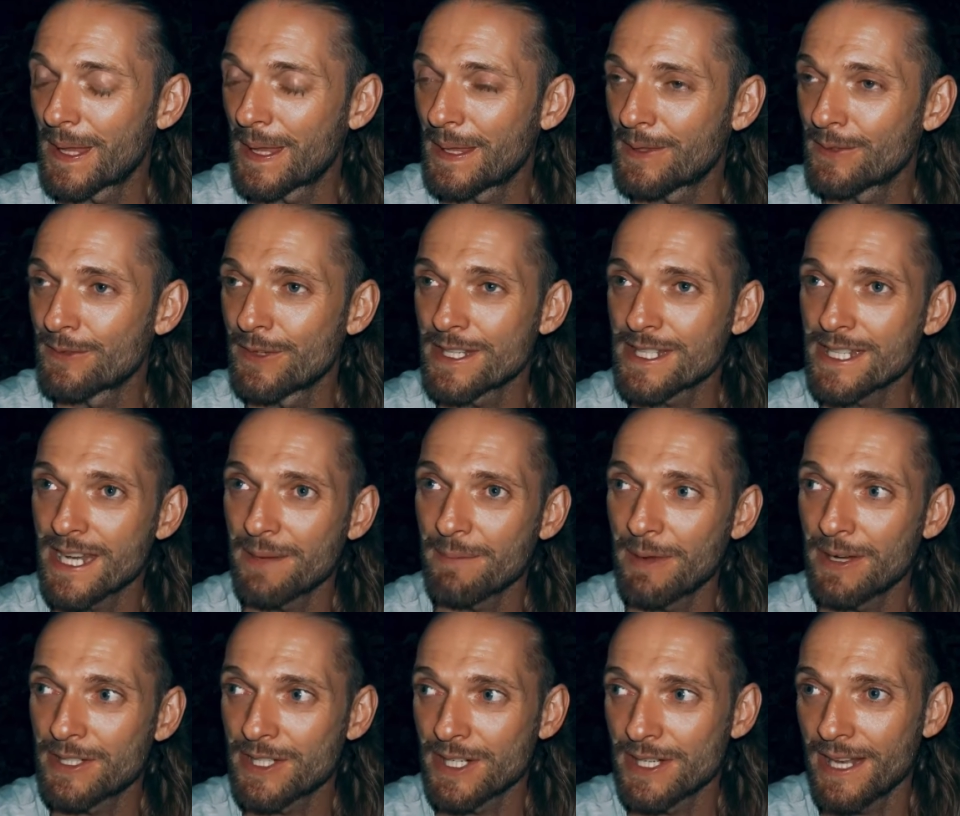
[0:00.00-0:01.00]
the reason I
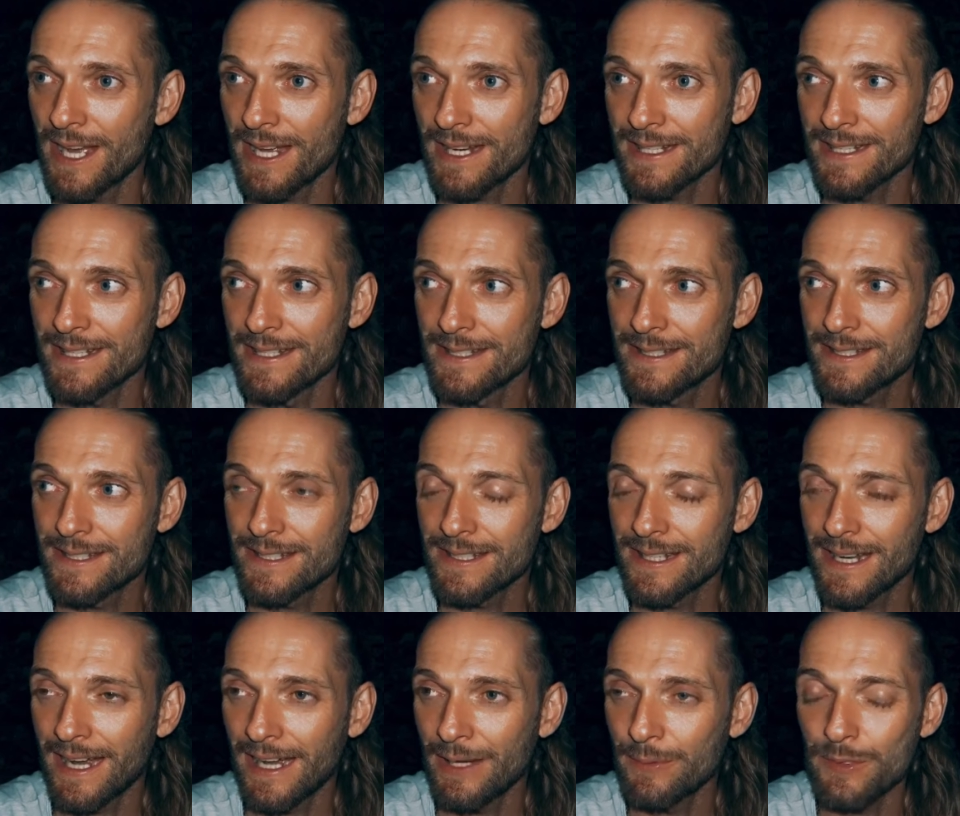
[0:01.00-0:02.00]
mention that is
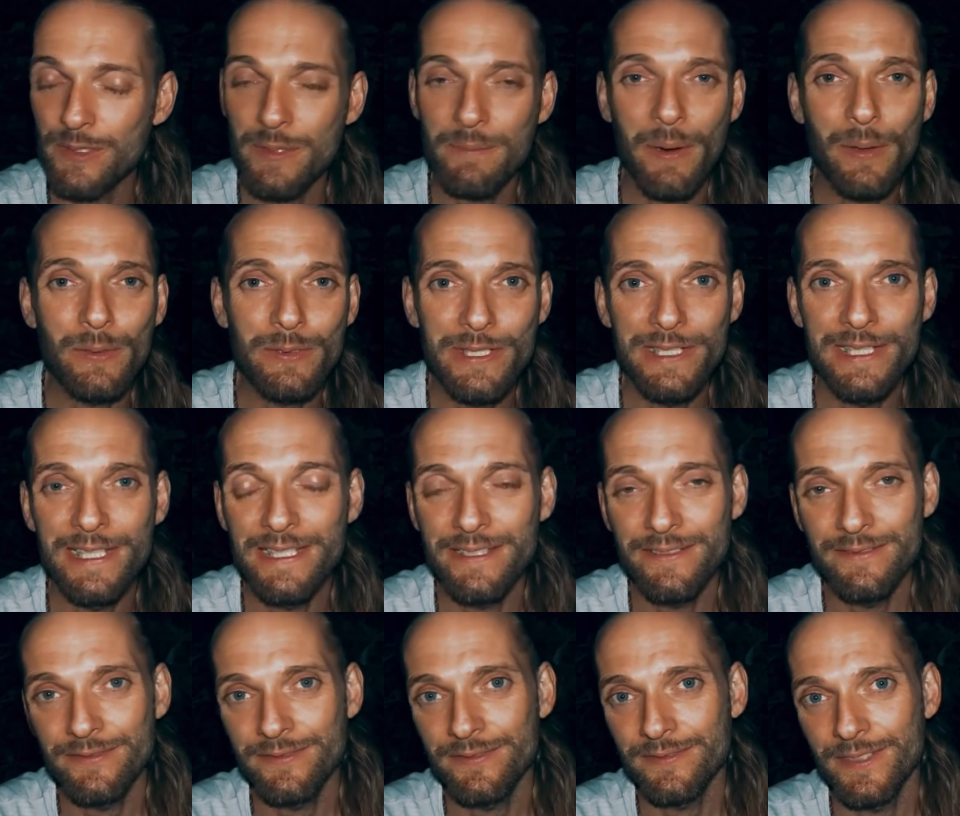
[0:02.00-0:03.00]
I was about to
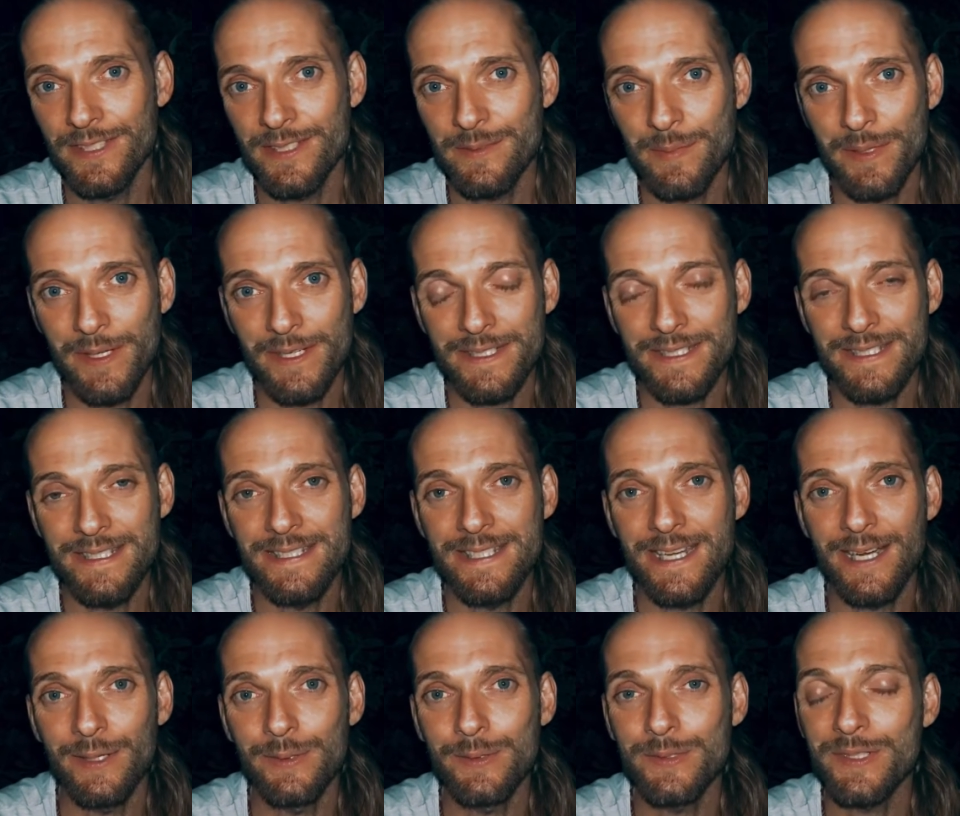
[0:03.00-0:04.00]
leave this person's
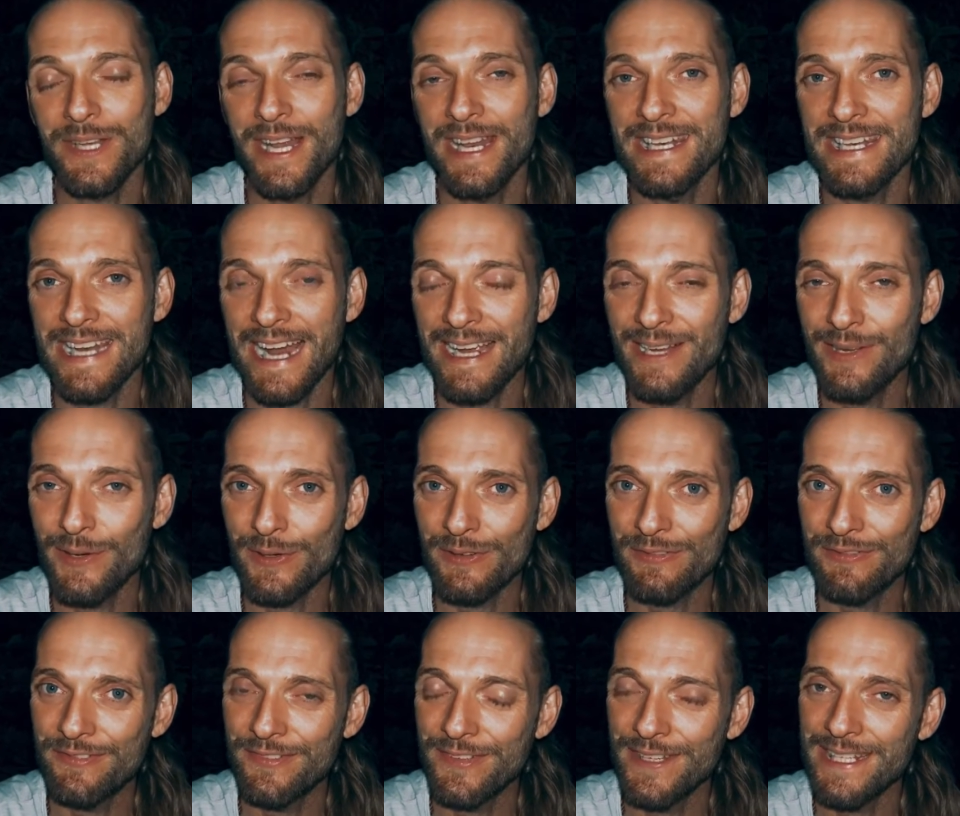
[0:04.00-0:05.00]
house, and I got a
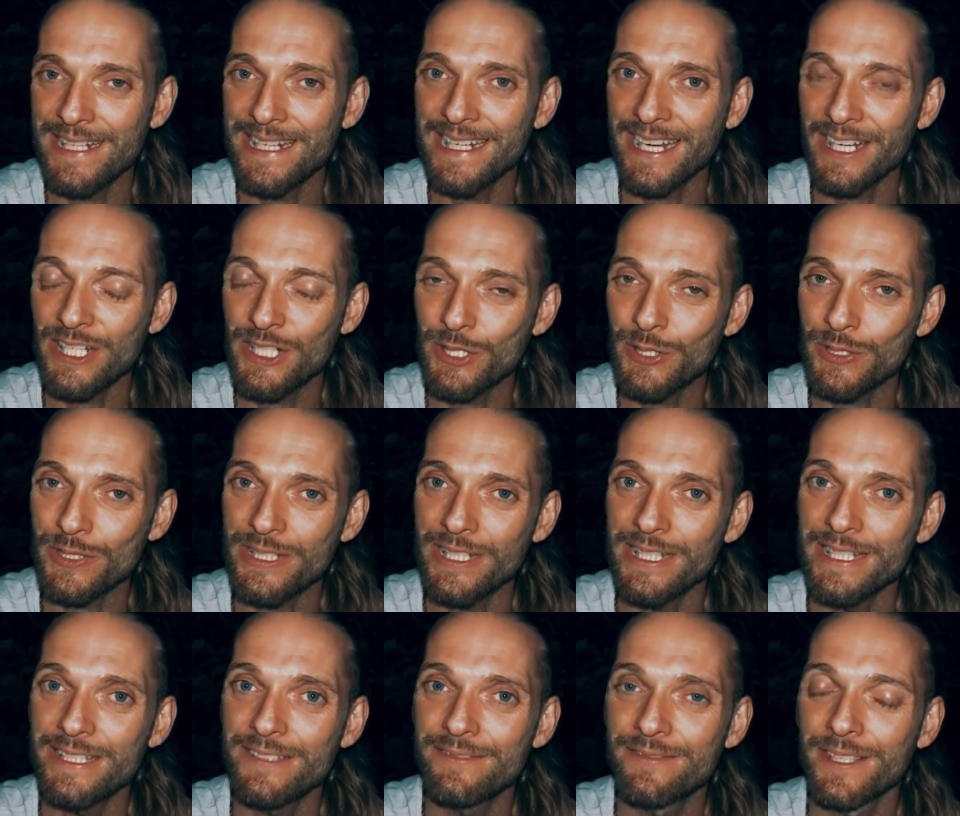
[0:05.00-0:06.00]
feeling I shouldn't
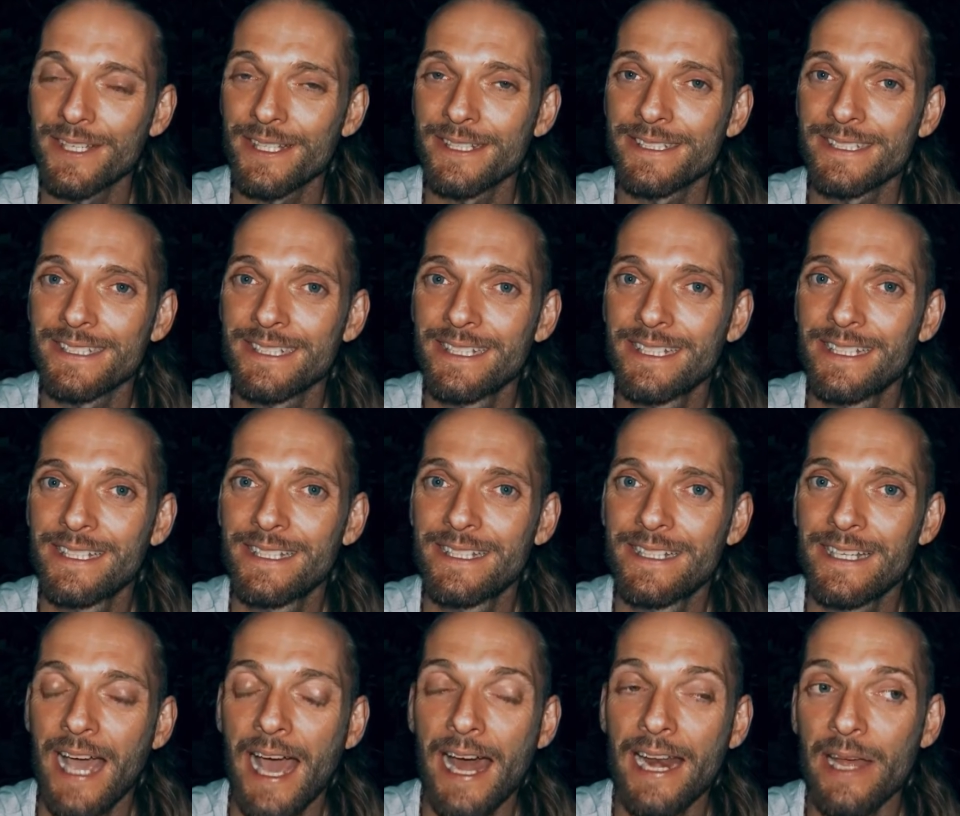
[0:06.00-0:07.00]
leave yet.
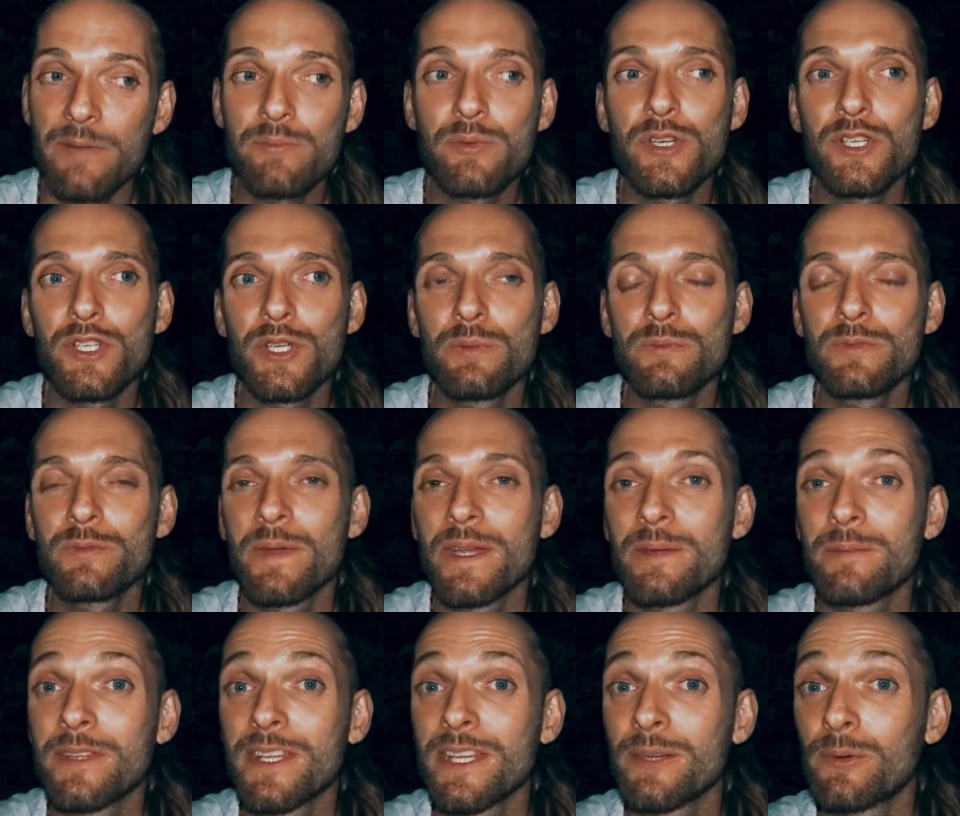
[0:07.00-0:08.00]
And I presumed
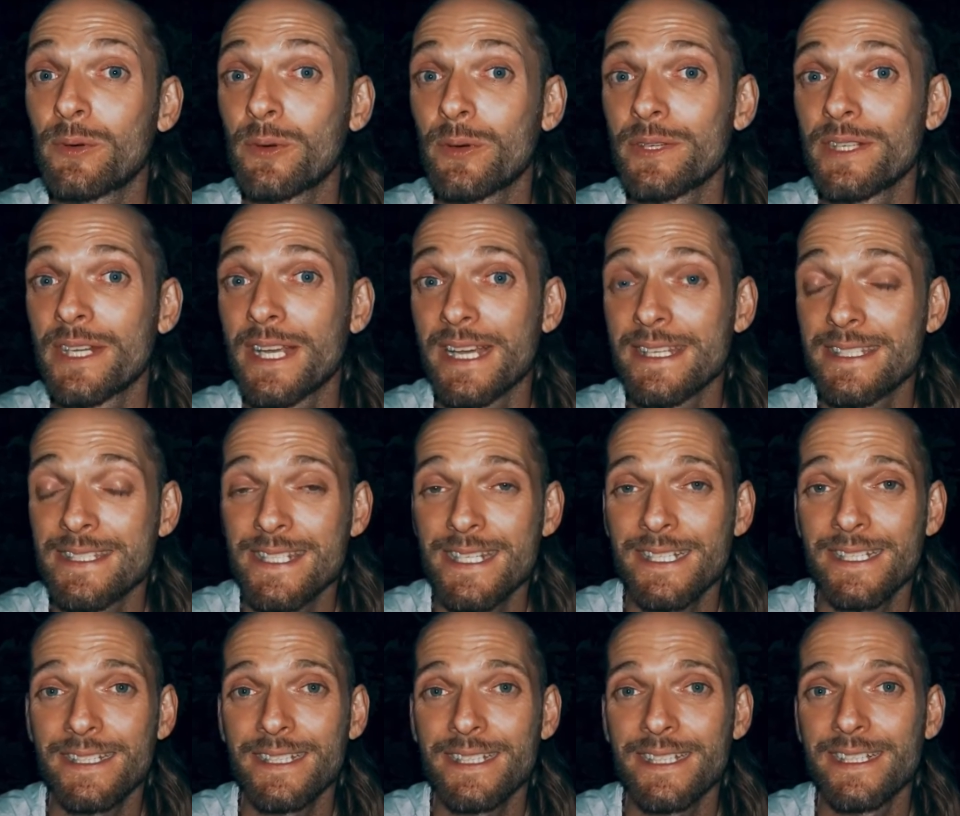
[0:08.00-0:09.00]
maybe they were going to get
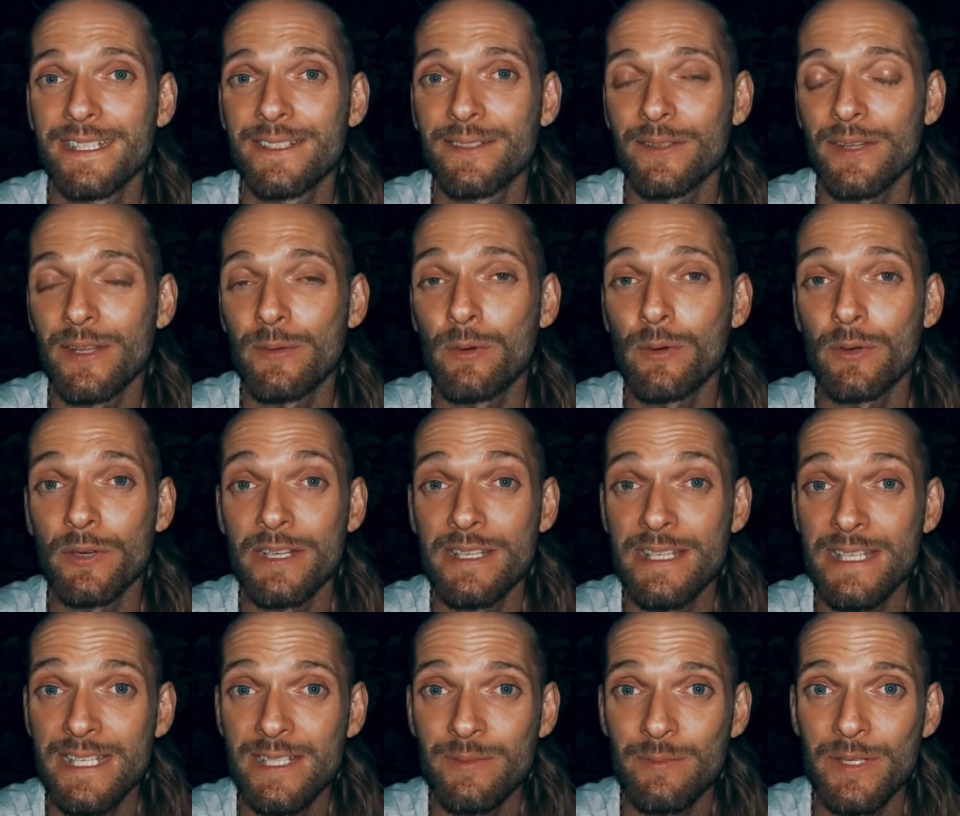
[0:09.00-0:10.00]
sick again or they were going to
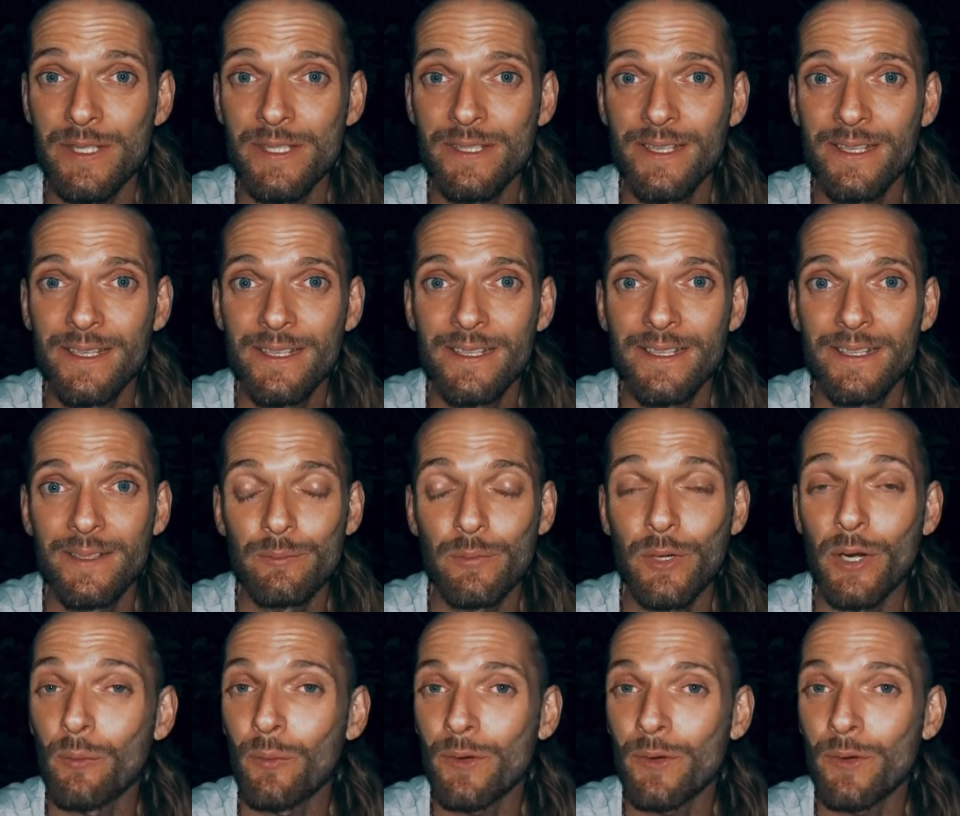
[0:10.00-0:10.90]
need me, but it